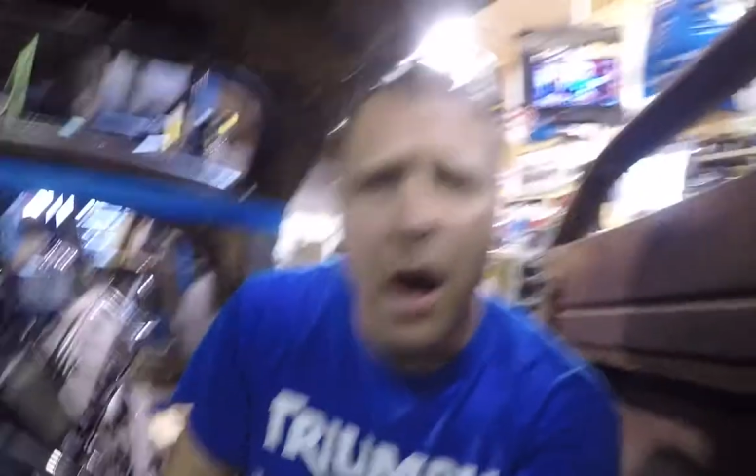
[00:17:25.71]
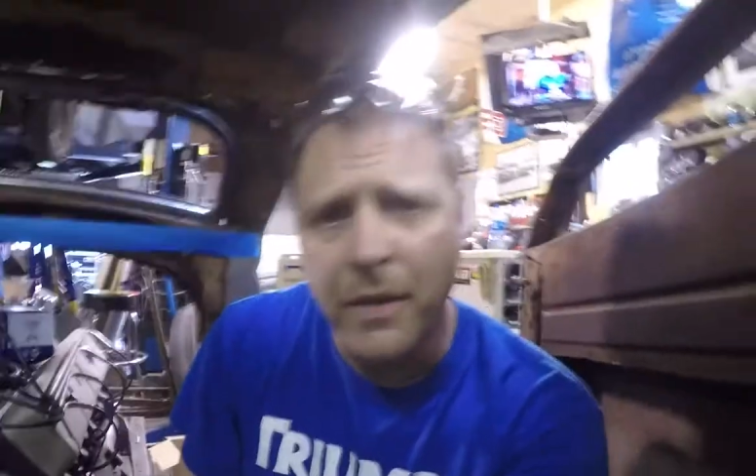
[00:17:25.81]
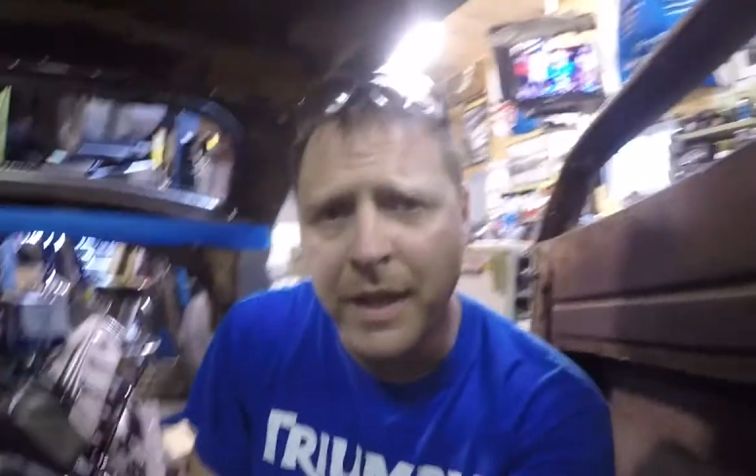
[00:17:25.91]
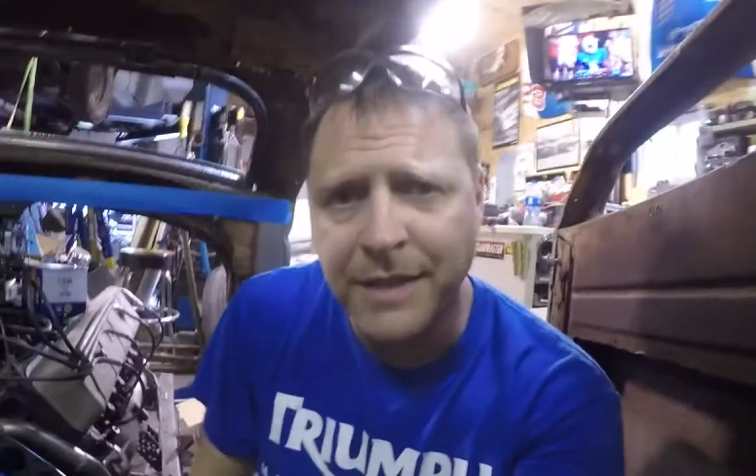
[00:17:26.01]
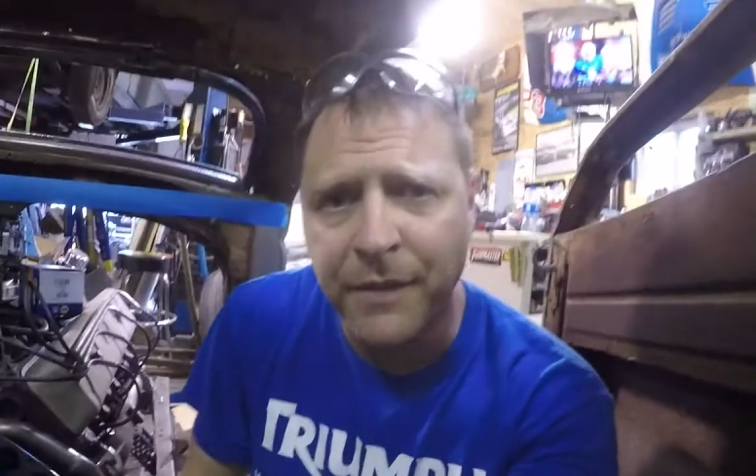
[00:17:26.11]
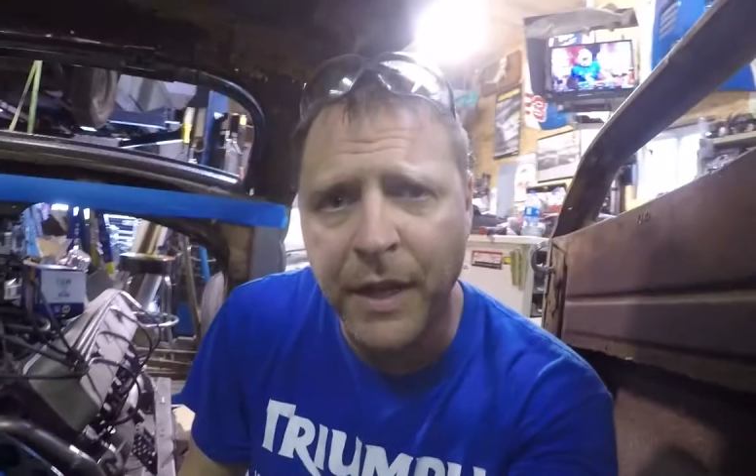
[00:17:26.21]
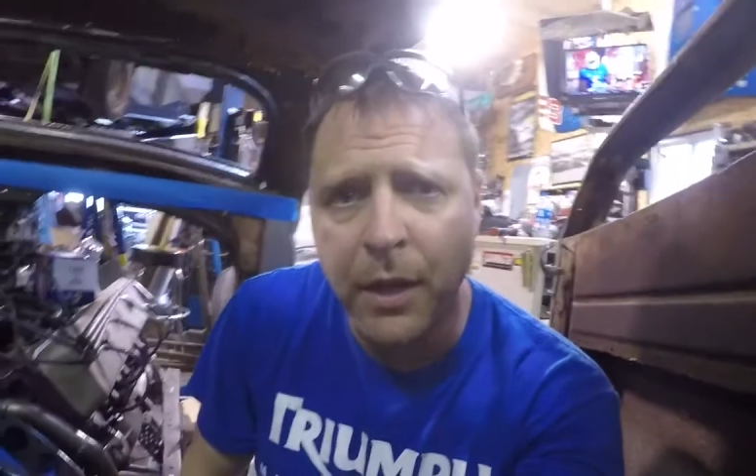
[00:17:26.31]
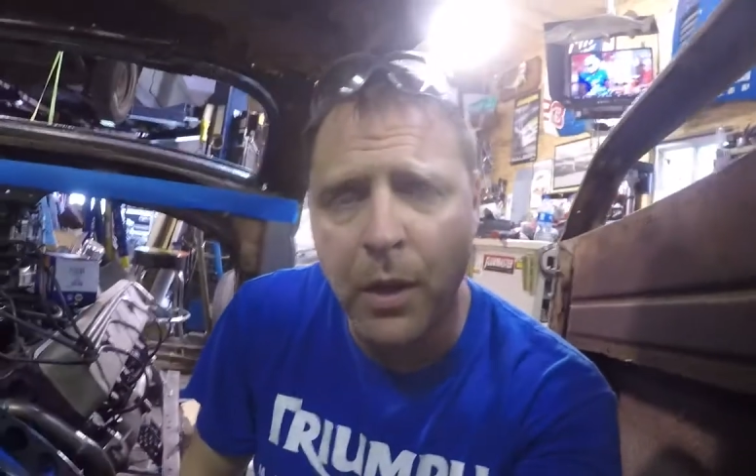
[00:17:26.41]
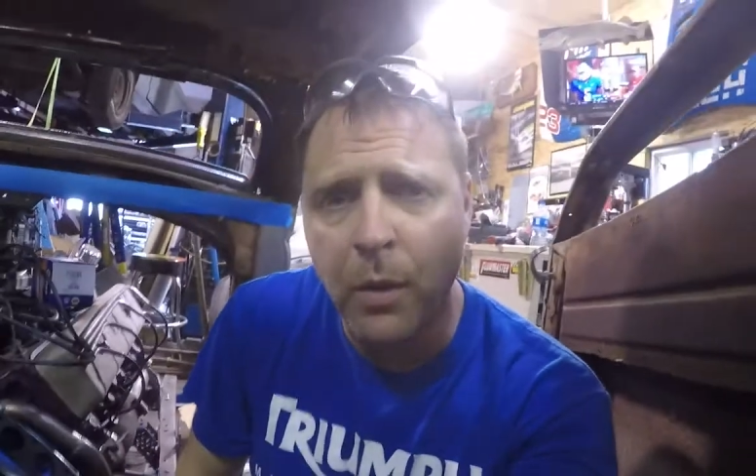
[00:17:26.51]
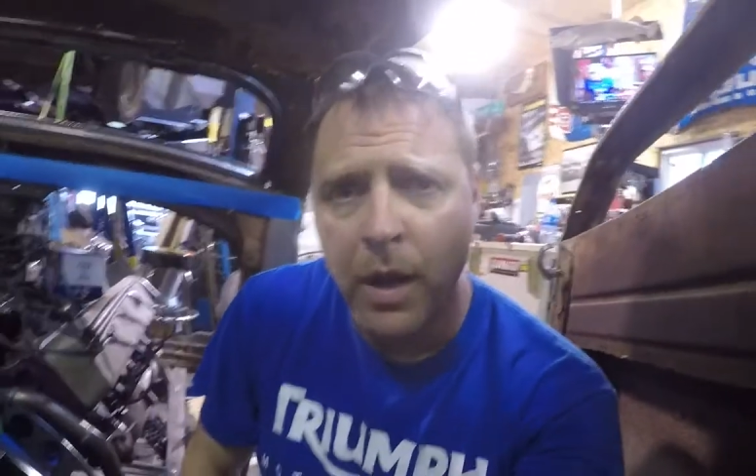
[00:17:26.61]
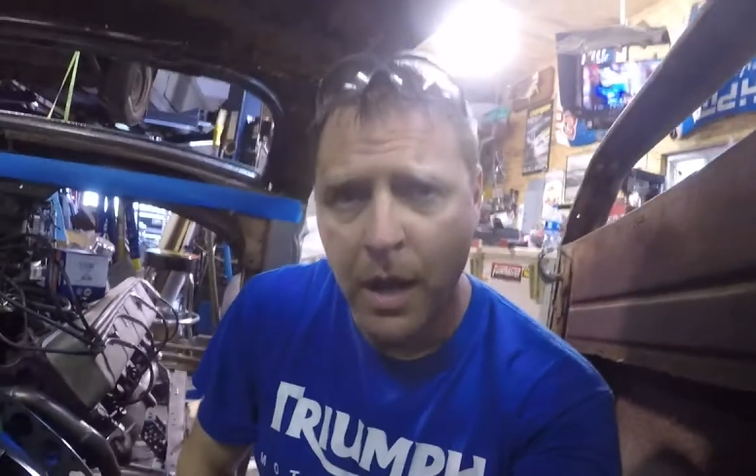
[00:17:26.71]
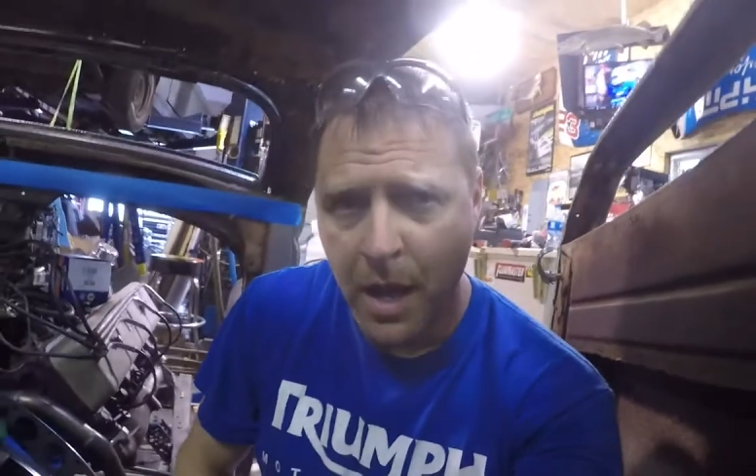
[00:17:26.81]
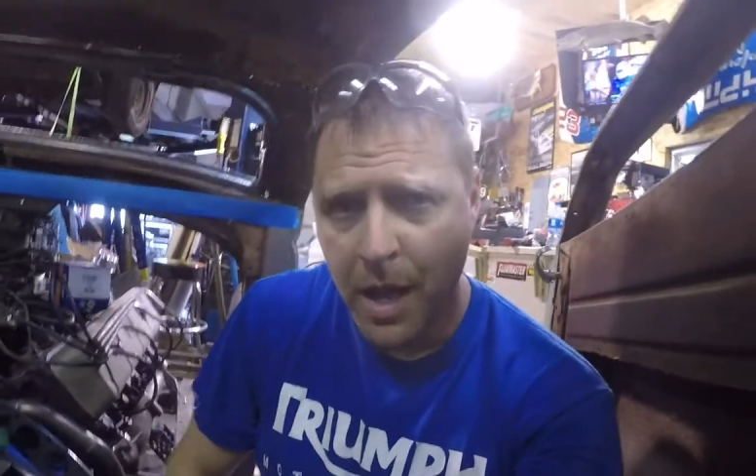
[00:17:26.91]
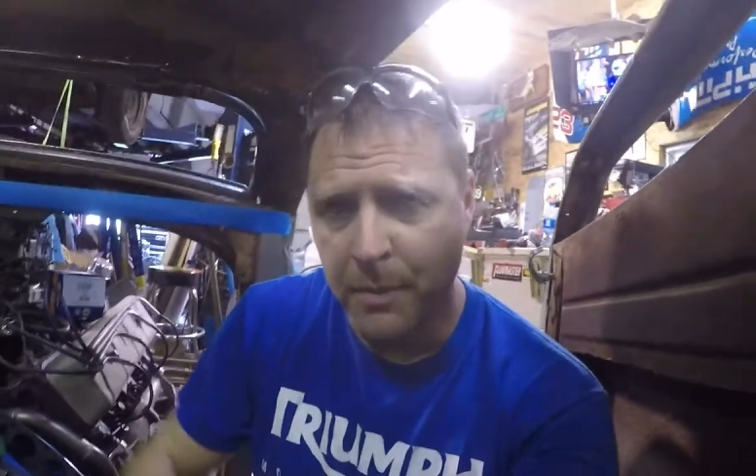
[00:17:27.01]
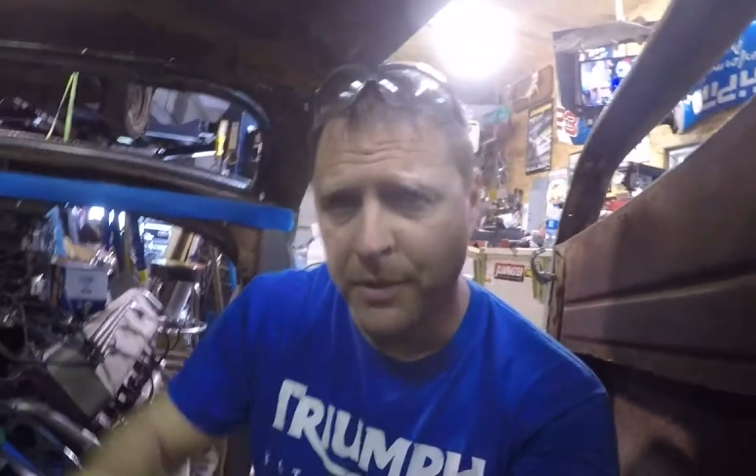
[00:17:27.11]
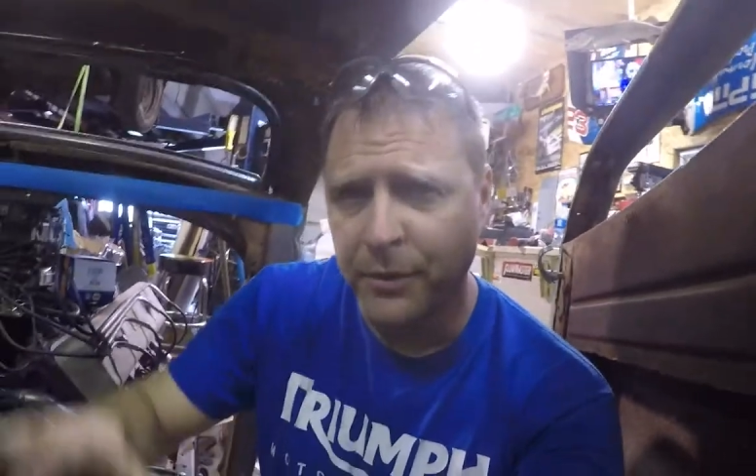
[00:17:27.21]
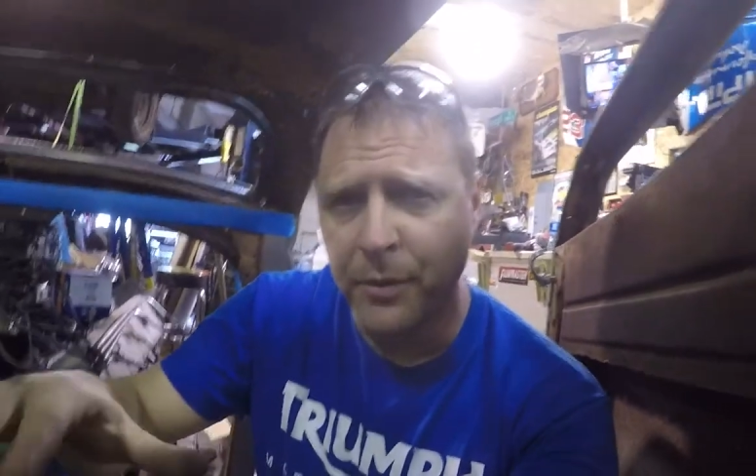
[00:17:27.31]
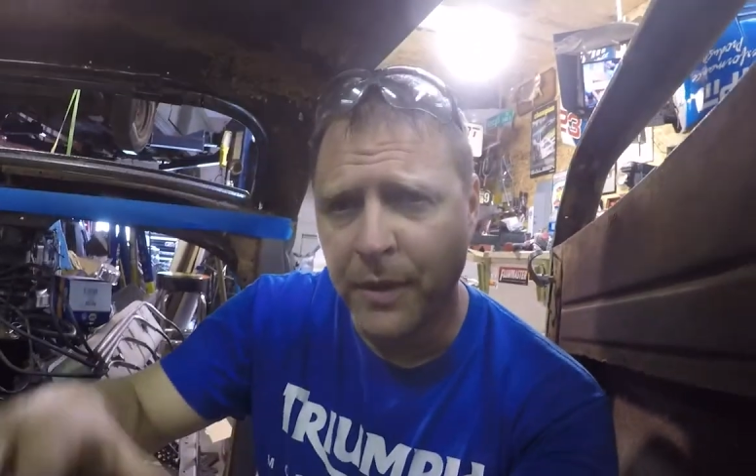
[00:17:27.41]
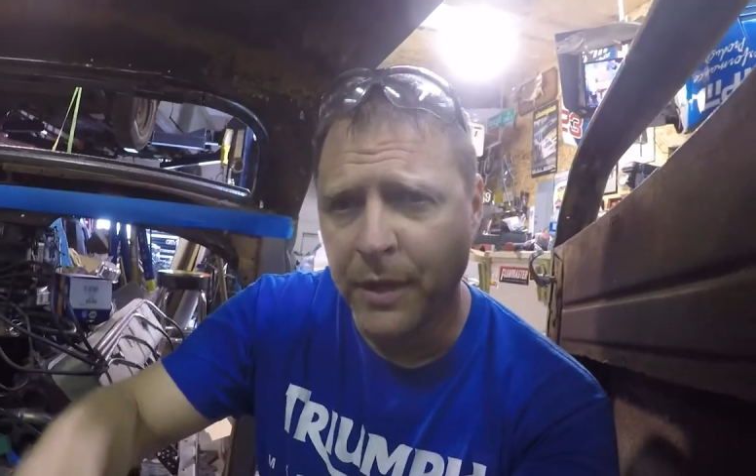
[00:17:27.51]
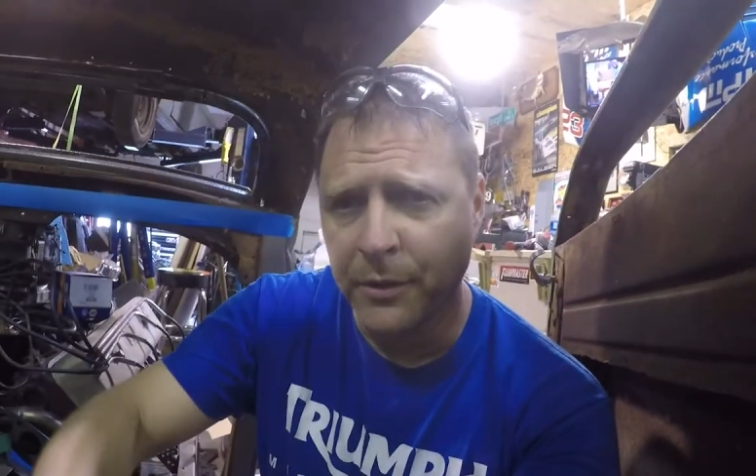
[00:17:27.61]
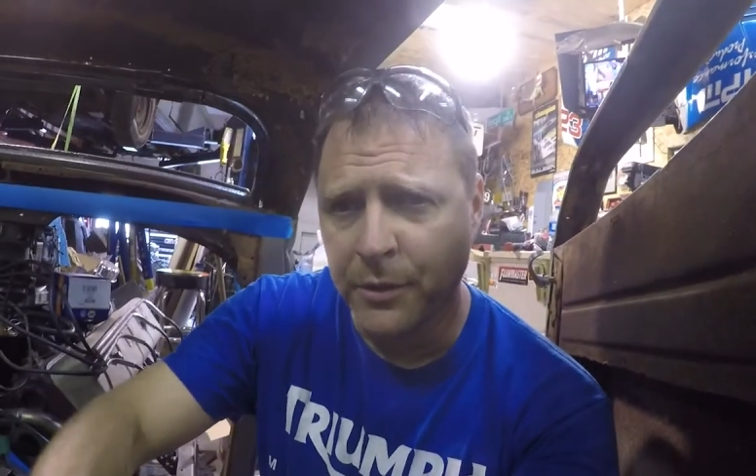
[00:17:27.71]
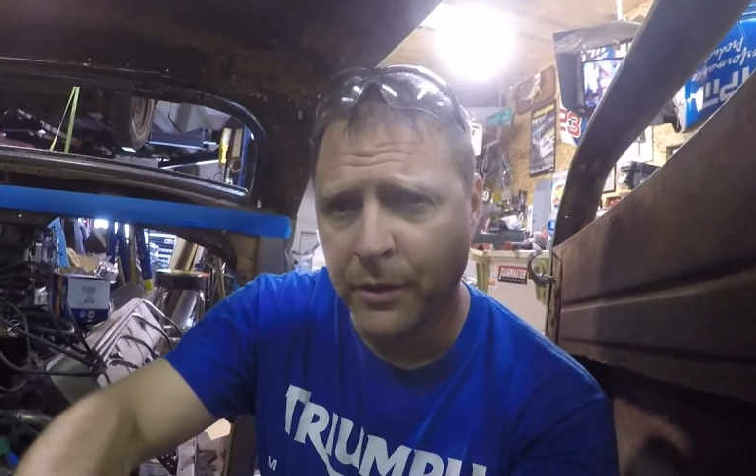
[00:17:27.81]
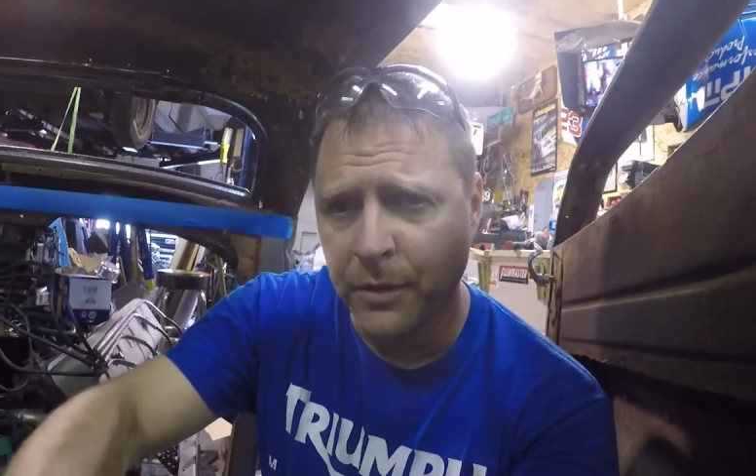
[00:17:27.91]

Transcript: on the next video, I'm going to do the inner